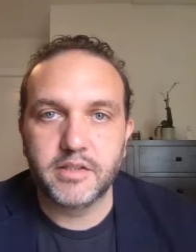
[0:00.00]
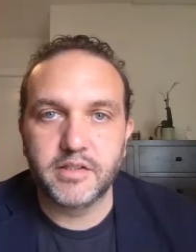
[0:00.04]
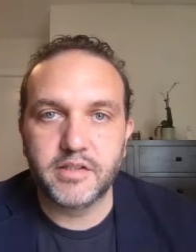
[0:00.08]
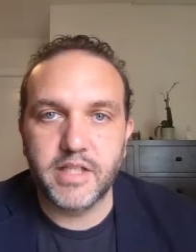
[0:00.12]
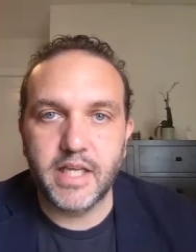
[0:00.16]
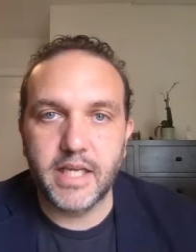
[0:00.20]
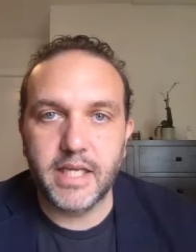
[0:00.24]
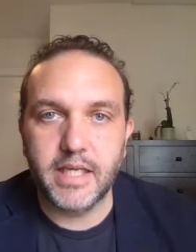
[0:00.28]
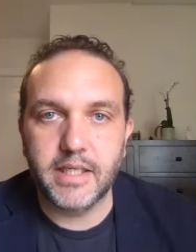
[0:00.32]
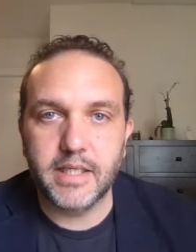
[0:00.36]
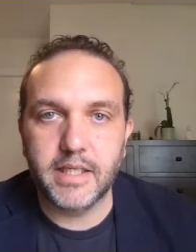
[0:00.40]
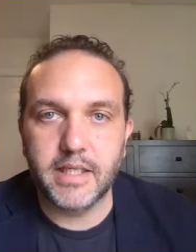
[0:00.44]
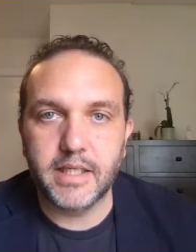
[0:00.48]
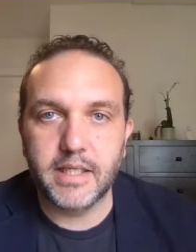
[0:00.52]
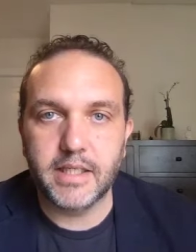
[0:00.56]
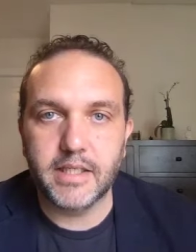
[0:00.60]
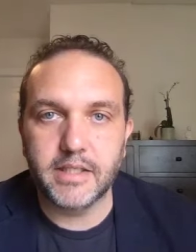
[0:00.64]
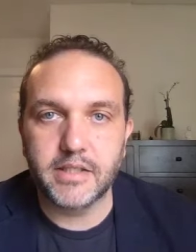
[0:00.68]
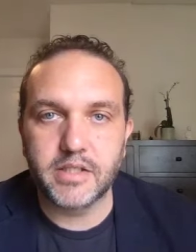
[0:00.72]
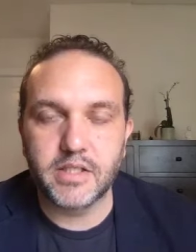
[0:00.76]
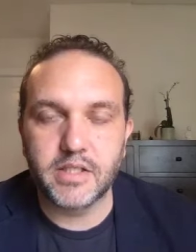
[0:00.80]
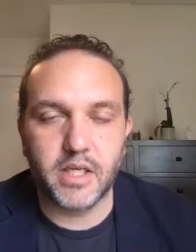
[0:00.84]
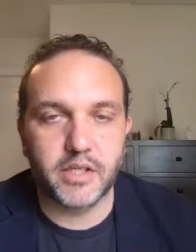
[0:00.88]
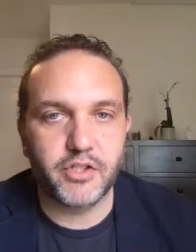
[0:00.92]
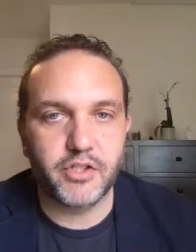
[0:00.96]
data
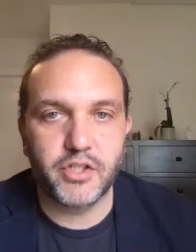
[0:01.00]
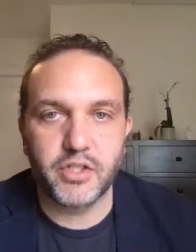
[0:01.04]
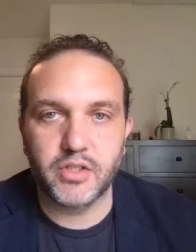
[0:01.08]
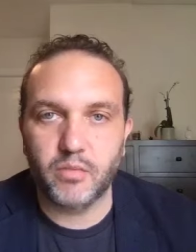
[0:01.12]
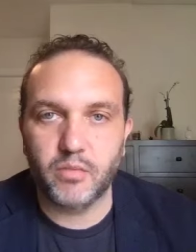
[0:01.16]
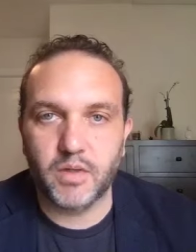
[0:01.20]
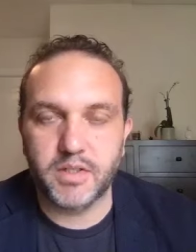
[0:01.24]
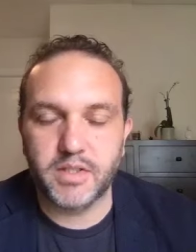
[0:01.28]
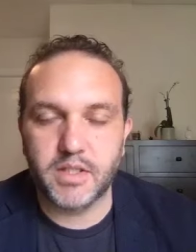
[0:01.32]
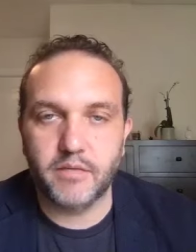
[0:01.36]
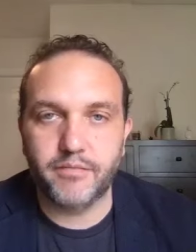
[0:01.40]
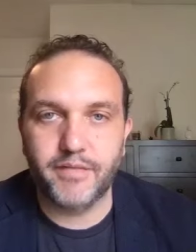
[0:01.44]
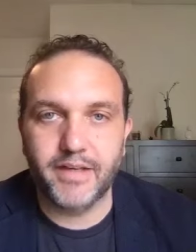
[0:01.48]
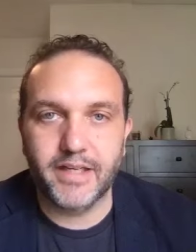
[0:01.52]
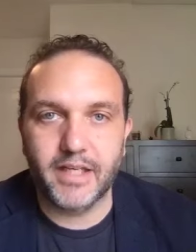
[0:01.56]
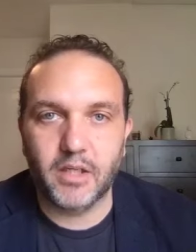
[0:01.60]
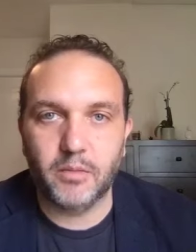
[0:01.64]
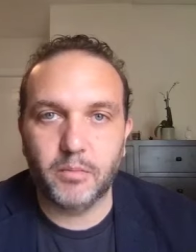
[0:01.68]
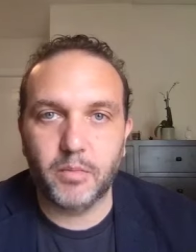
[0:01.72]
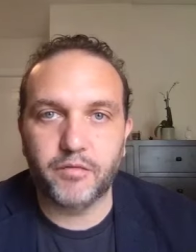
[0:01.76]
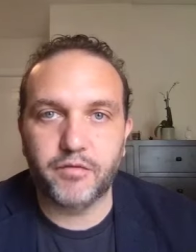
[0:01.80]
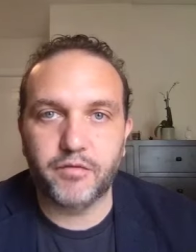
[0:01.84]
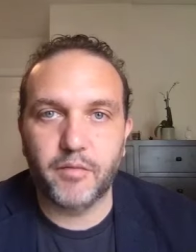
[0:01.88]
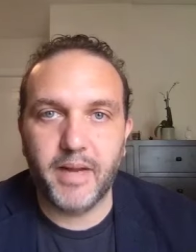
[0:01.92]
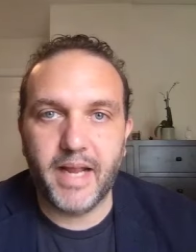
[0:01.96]
such as what's
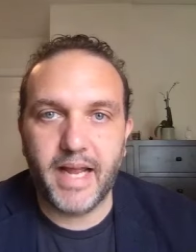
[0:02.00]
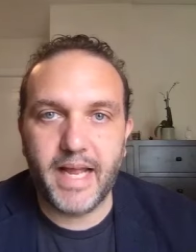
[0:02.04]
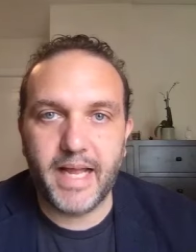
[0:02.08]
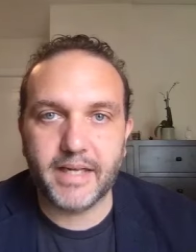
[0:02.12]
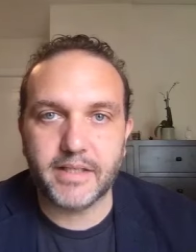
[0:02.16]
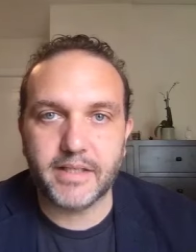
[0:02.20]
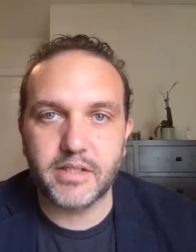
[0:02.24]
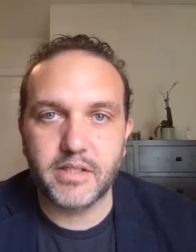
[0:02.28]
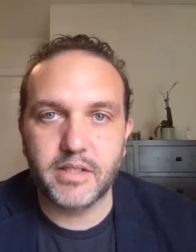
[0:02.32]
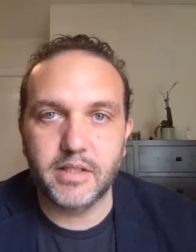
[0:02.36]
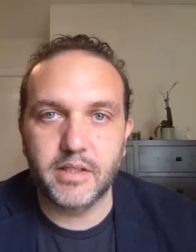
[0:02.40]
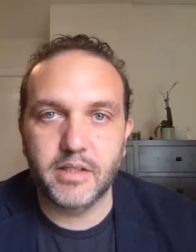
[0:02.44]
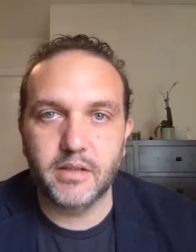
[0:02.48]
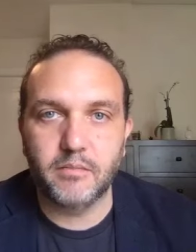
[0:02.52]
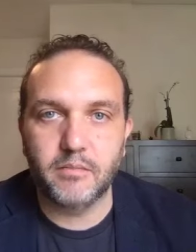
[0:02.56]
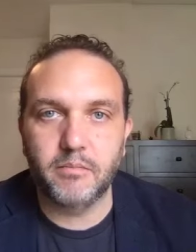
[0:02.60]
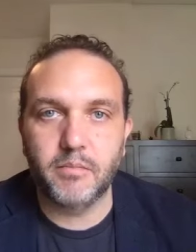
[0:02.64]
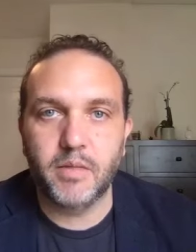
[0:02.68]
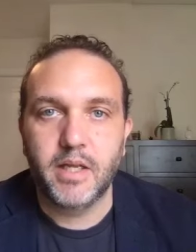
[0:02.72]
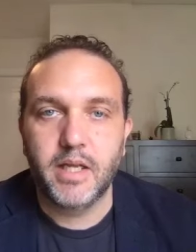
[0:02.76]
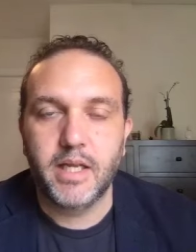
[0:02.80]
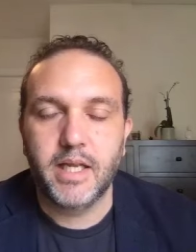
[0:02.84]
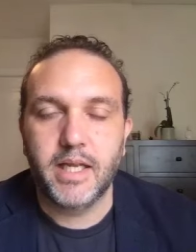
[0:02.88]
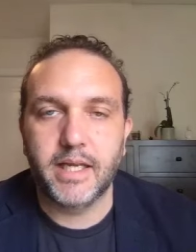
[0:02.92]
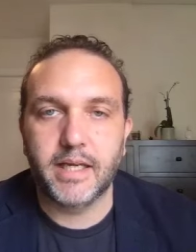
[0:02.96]
available from
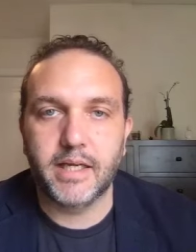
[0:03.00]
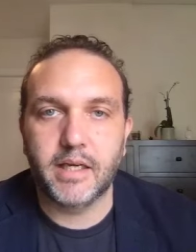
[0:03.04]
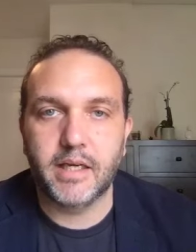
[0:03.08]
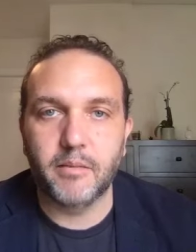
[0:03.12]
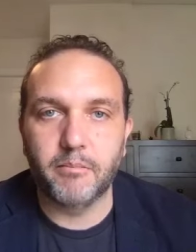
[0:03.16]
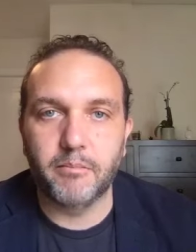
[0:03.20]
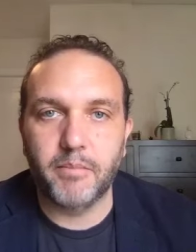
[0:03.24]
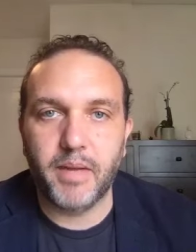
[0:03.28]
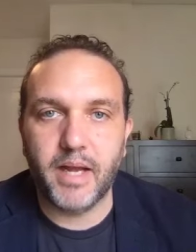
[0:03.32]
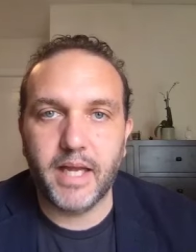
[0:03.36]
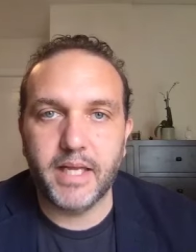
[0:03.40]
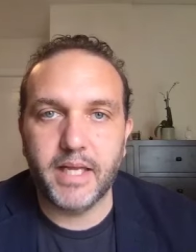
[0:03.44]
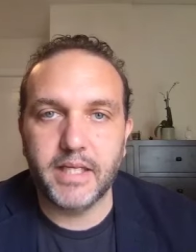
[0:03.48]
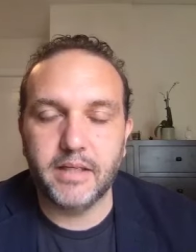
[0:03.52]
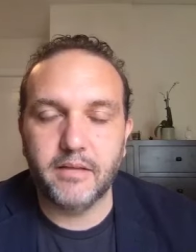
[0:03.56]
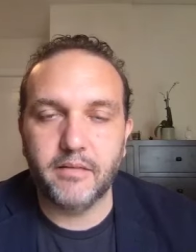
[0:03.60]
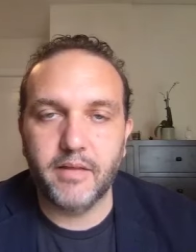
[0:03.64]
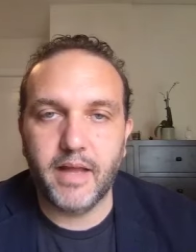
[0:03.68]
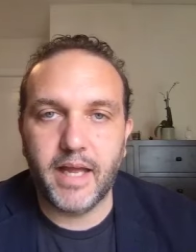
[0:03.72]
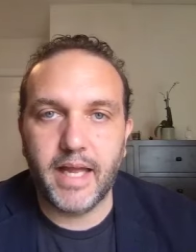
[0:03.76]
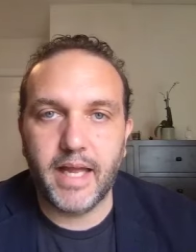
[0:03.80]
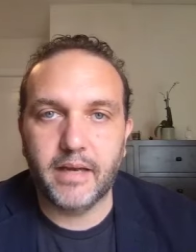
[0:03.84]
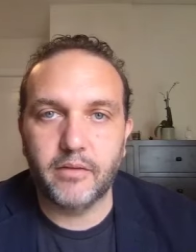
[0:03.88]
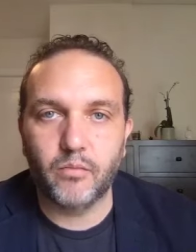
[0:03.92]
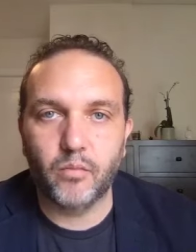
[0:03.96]
Acxiom and combining
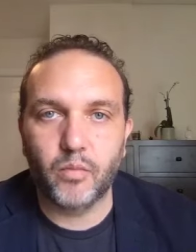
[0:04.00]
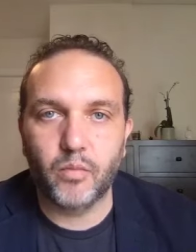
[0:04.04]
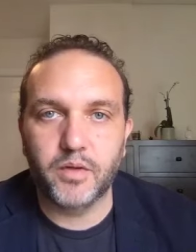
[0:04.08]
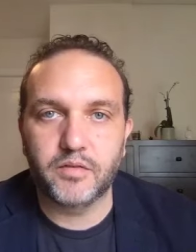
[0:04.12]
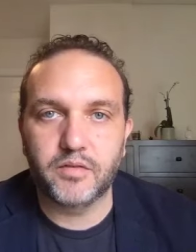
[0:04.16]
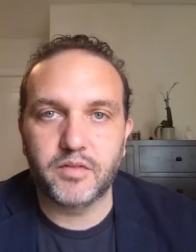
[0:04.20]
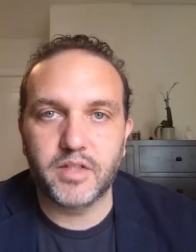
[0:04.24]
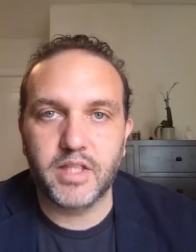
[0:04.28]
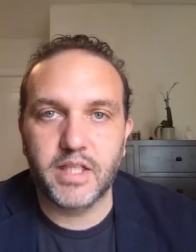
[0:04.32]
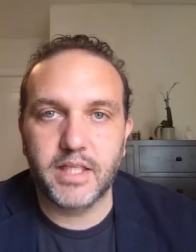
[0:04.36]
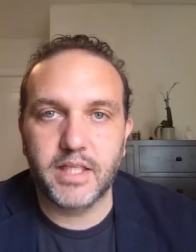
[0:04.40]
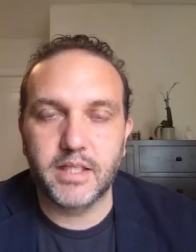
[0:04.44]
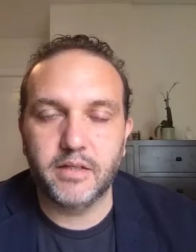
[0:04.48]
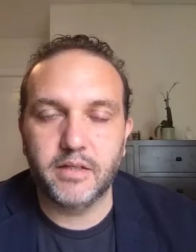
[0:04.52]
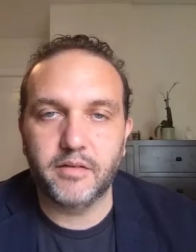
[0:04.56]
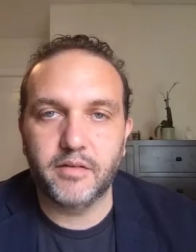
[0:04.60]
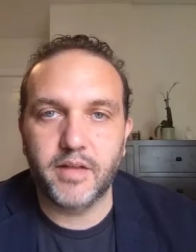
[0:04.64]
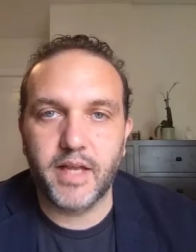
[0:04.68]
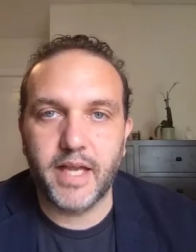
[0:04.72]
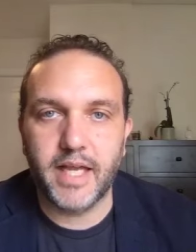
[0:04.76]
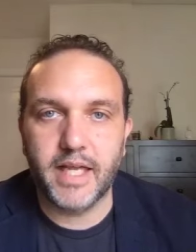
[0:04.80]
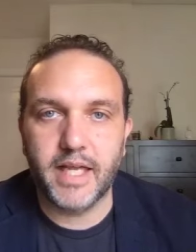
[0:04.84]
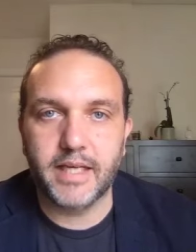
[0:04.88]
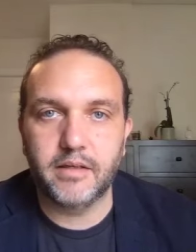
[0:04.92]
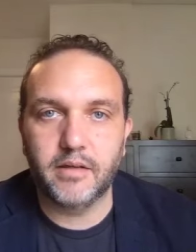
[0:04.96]
that with data
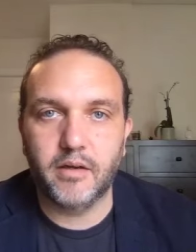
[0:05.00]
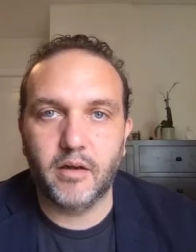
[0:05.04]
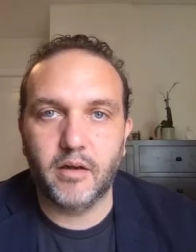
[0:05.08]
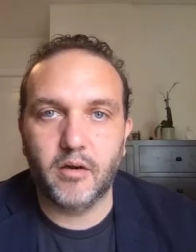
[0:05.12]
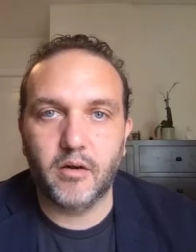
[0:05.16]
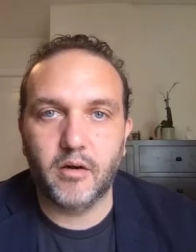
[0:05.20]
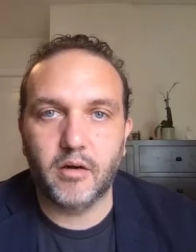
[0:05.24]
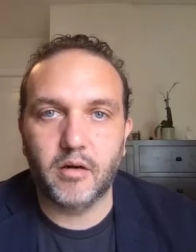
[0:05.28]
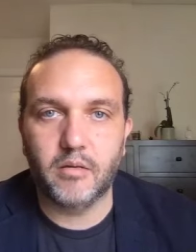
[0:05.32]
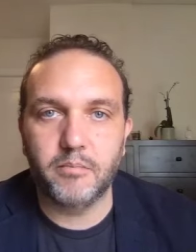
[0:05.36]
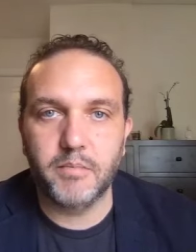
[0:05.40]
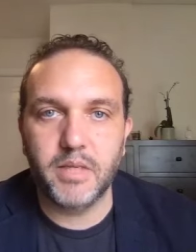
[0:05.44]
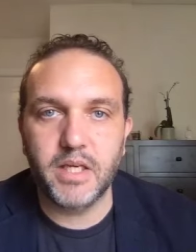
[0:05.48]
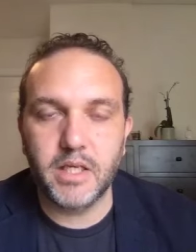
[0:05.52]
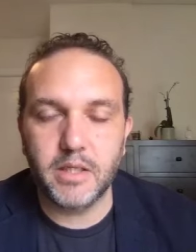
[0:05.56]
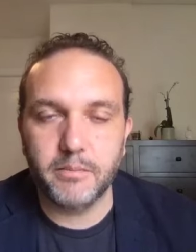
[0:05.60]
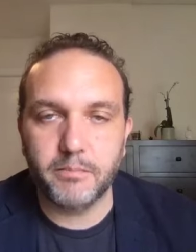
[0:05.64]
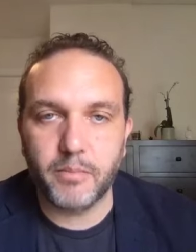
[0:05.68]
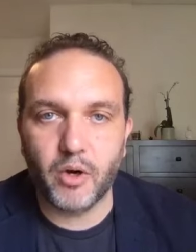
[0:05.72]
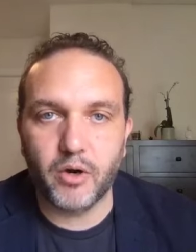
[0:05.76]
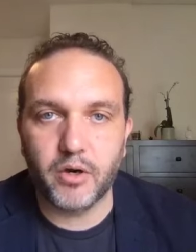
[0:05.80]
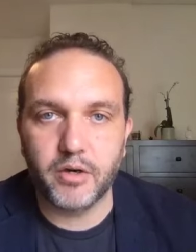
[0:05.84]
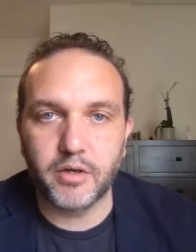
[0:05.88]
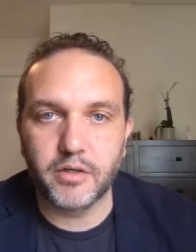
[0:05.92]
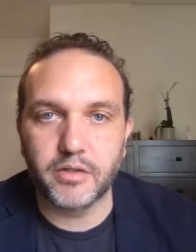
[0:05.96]
that our media
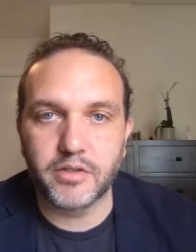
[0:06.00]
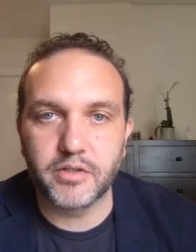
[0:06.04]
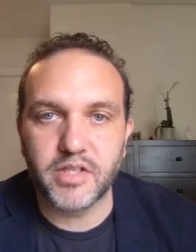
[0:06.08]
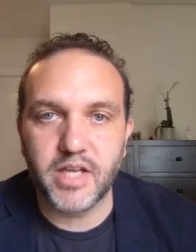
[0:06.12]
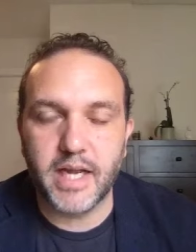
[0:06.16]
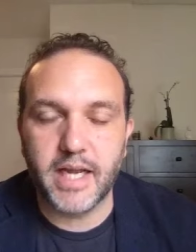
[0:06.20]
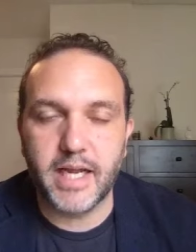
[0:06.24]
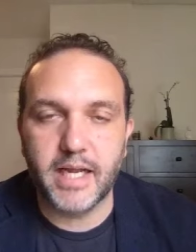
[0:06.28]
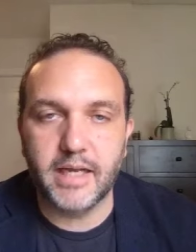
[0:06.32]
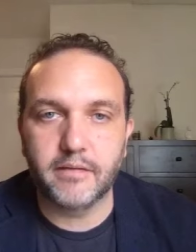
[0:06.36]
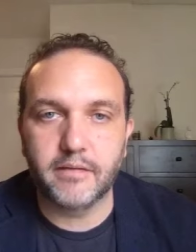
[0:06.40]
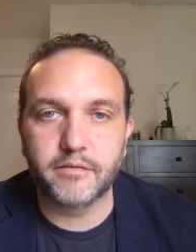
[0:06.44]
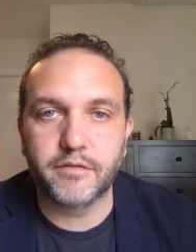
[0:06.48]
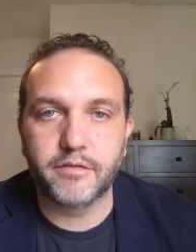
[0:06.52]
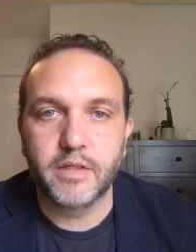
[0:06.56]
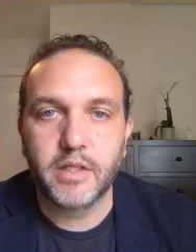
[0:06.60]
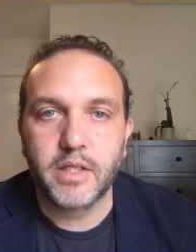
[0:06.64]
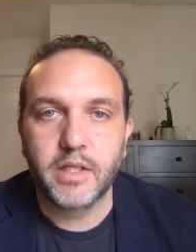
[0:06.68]
partners have,